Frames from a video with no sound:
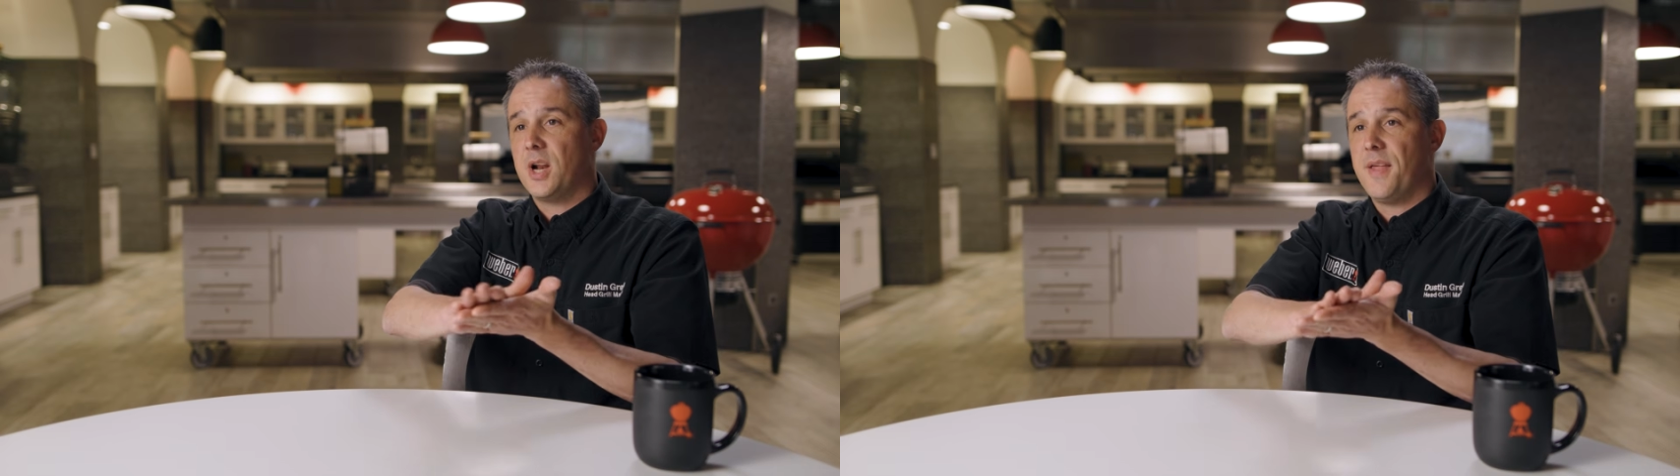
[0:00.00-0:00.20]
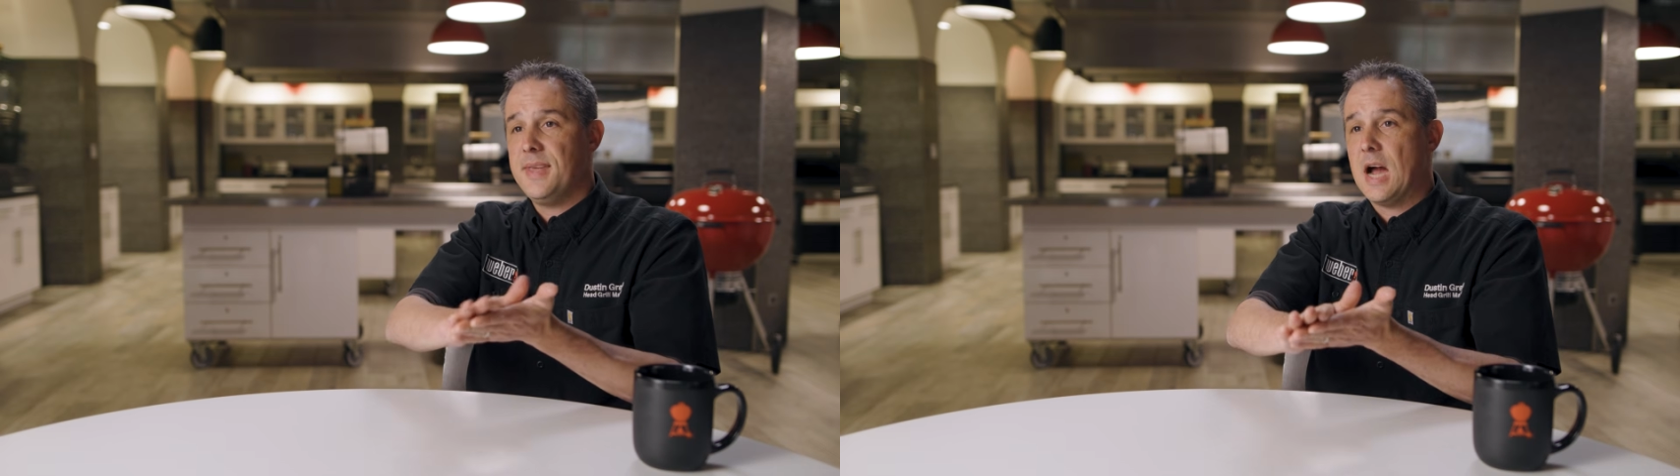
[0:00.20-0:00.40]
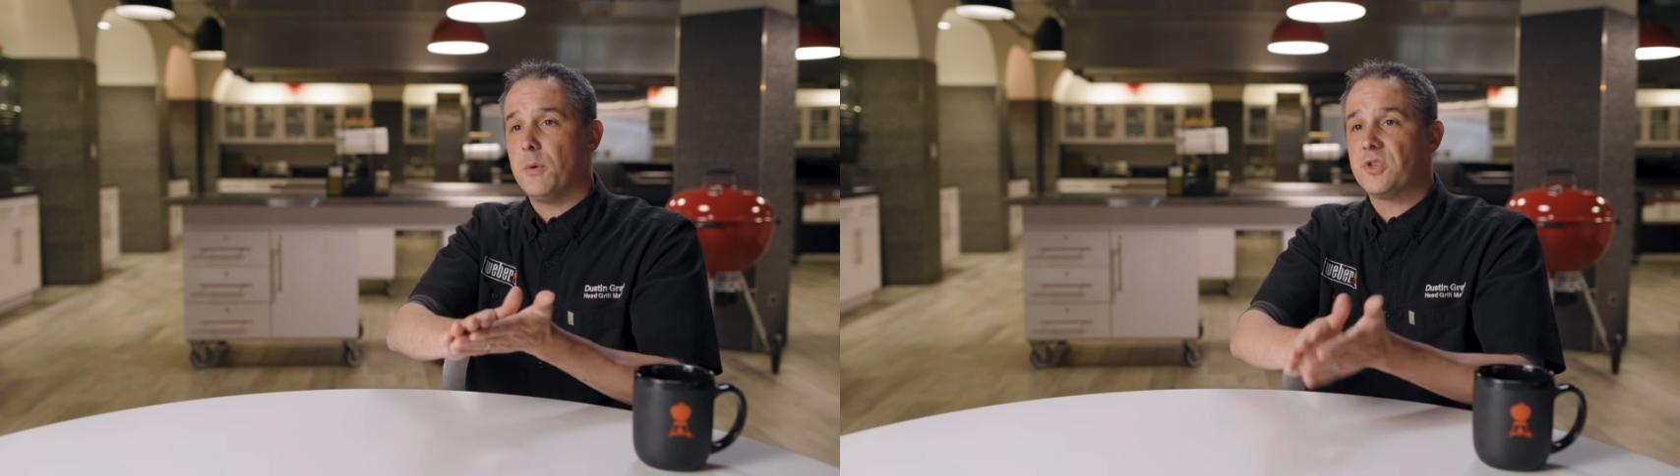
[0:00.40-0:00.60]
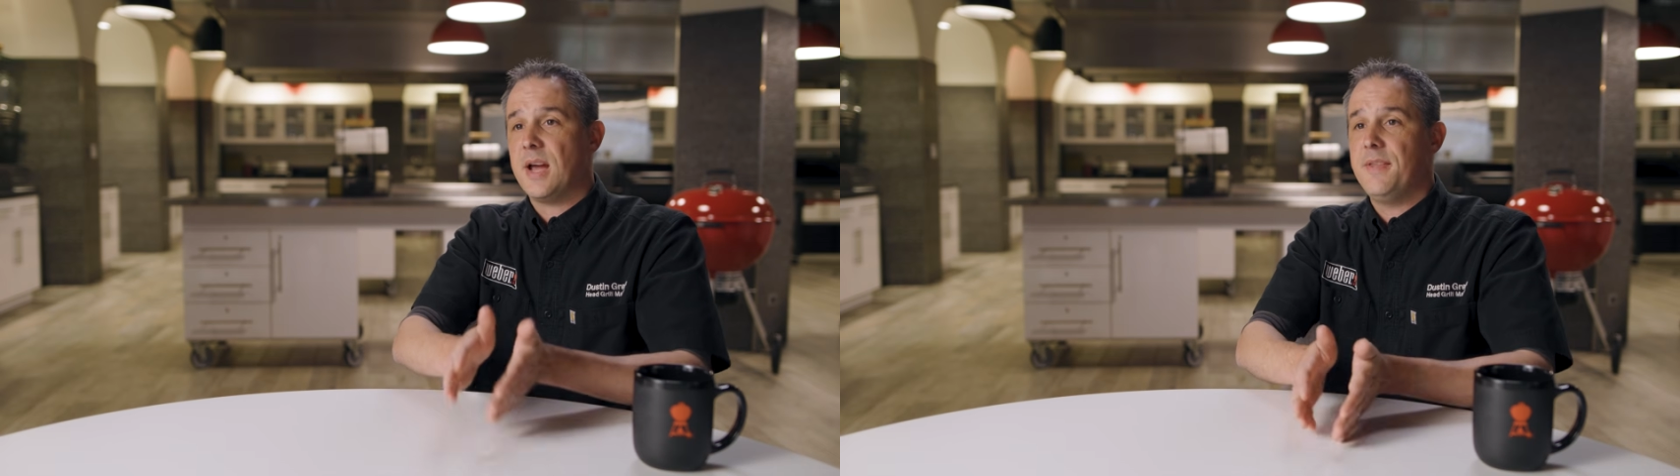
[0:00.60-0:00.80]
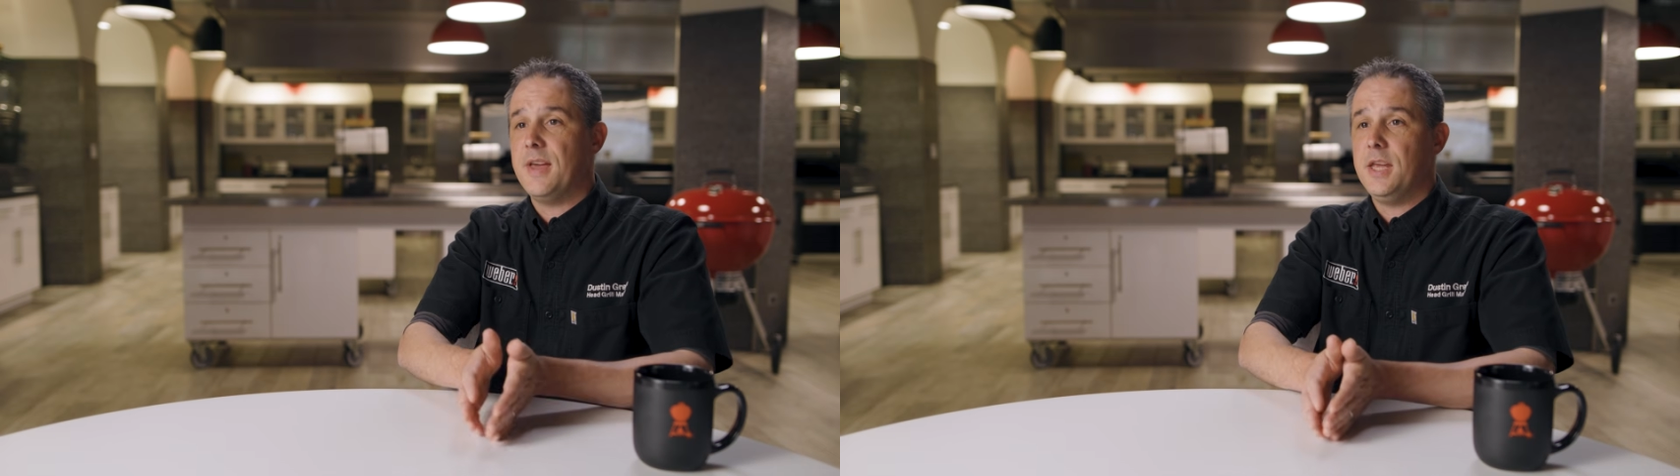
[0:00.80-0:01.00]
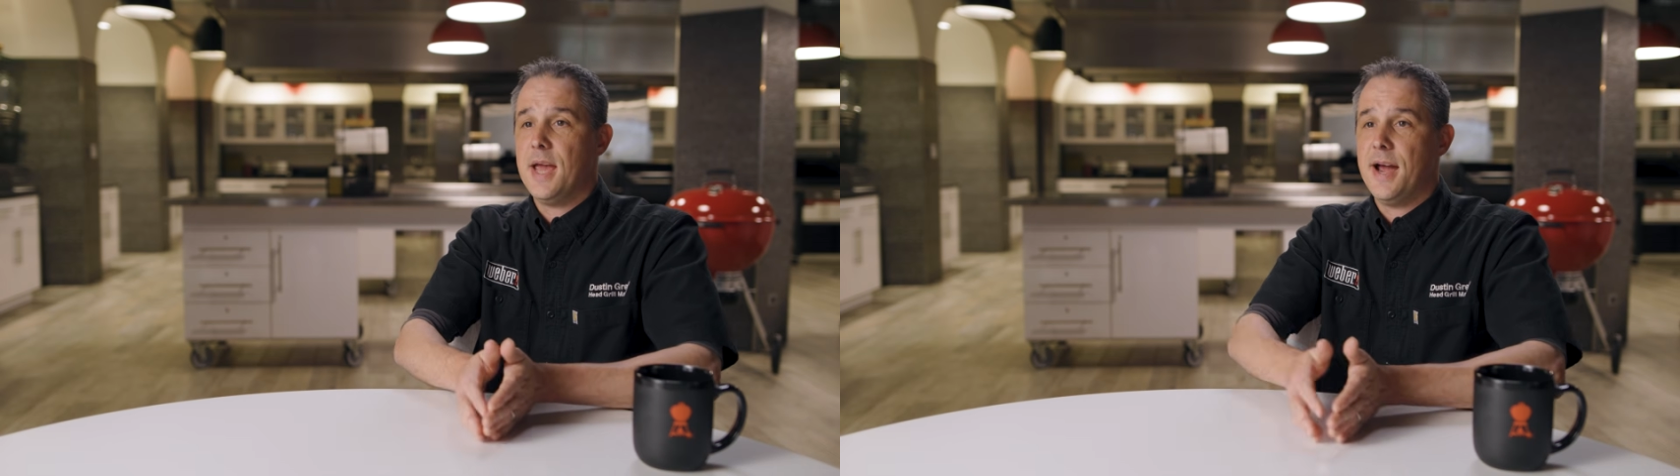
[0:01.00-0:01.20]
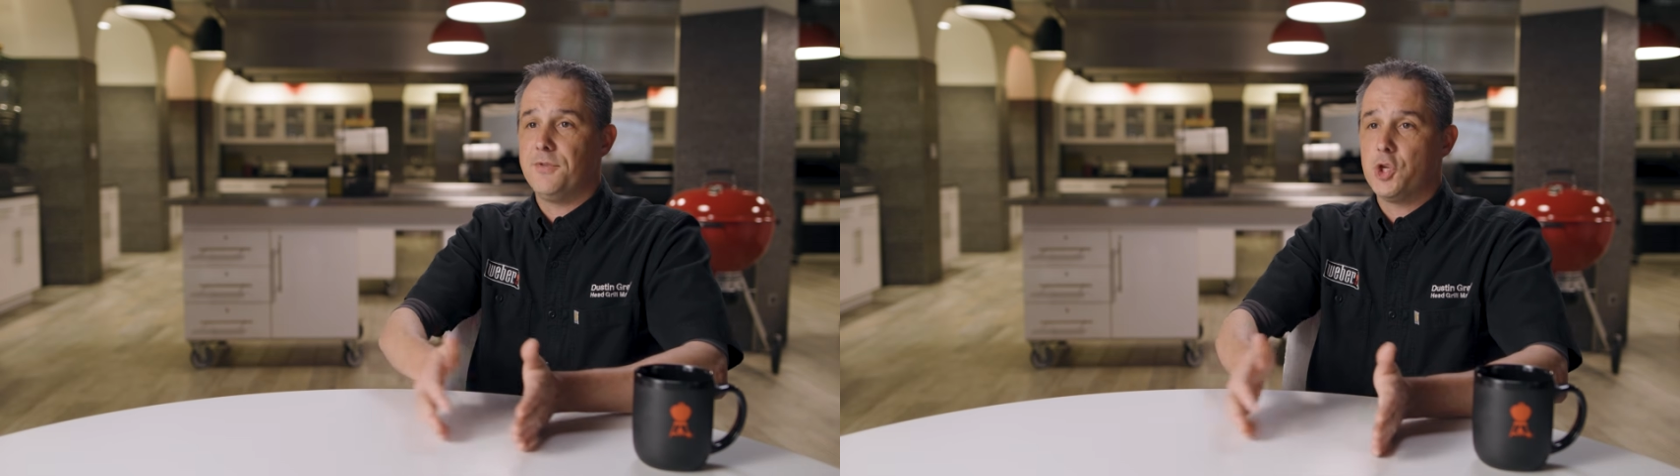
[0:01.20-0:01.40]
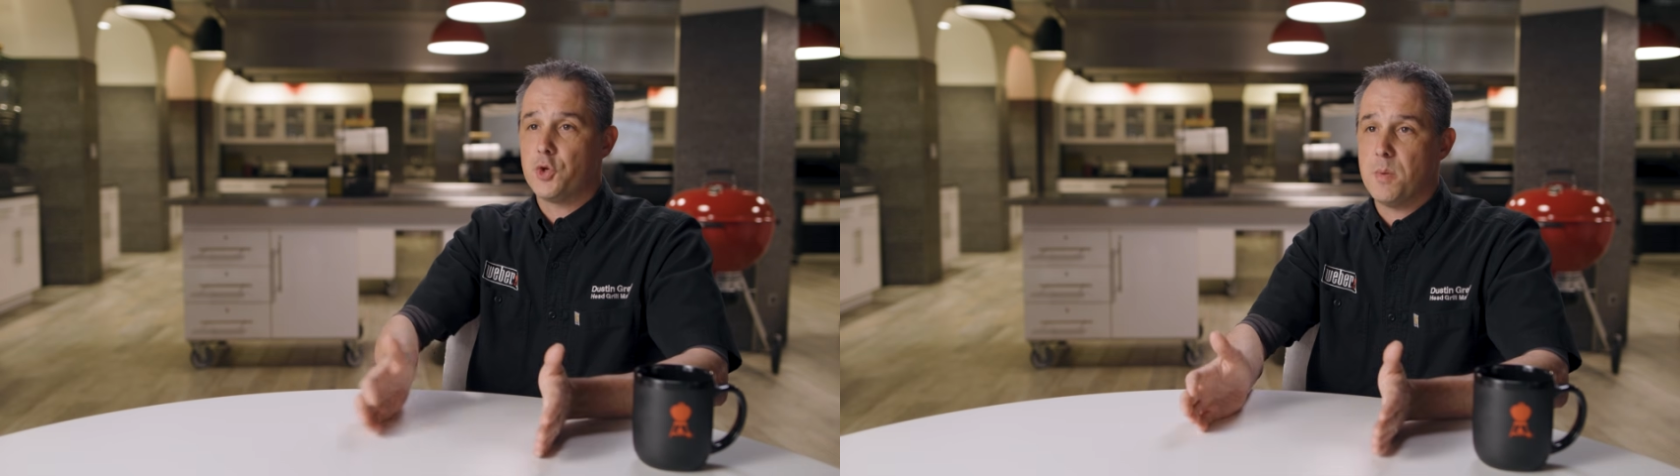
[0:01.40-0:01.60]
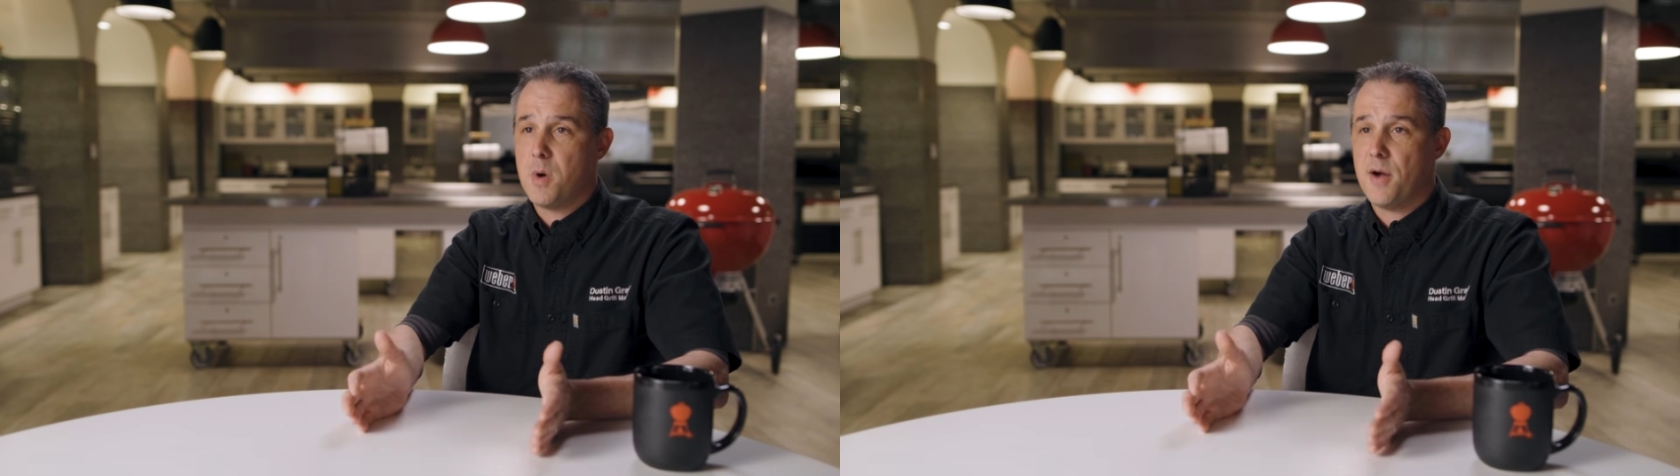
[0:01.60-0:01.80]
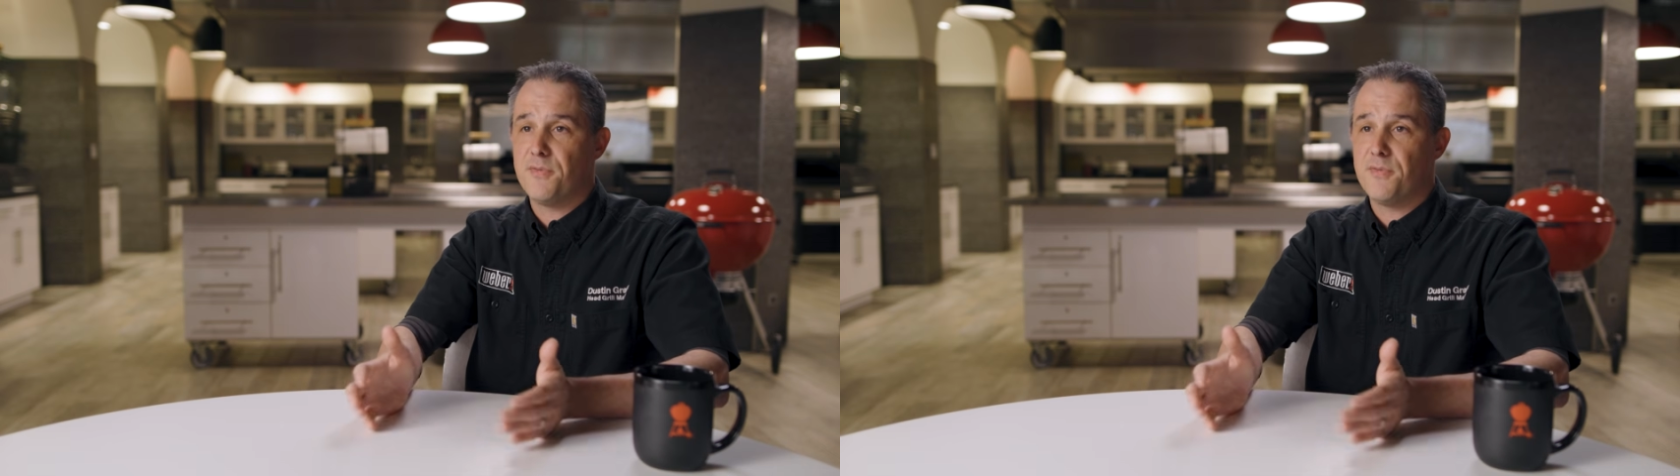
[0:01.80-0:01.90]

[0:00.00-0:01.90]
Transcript: on the outside that you have to trim off.